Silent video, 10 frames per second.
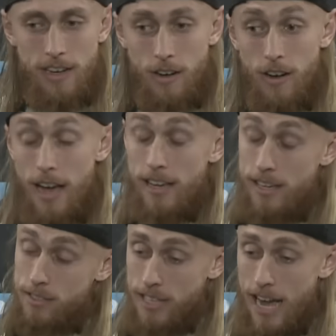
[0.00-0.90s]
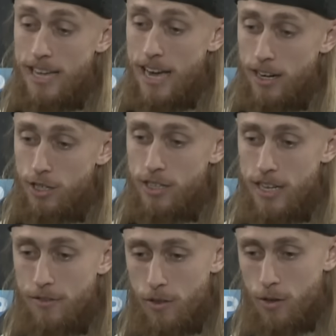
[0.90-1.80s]
I, you know, I, he was like, I got a good
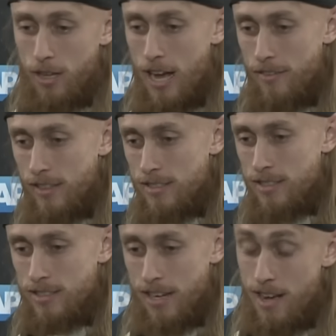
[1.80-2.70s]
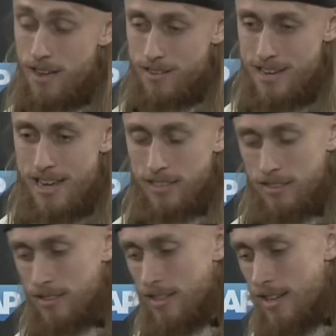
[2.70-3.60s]
gift for the whole offense. I was like, oh,
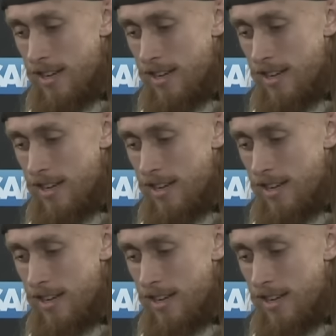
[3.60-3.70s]
nice.